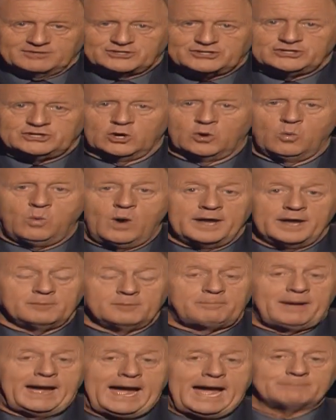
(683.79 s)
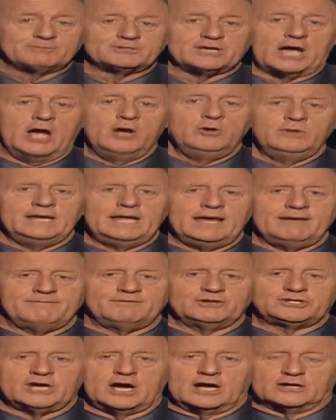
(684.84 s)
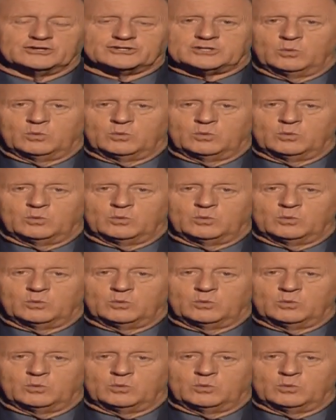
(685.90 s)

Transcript: This is your one and perhaps only ever chance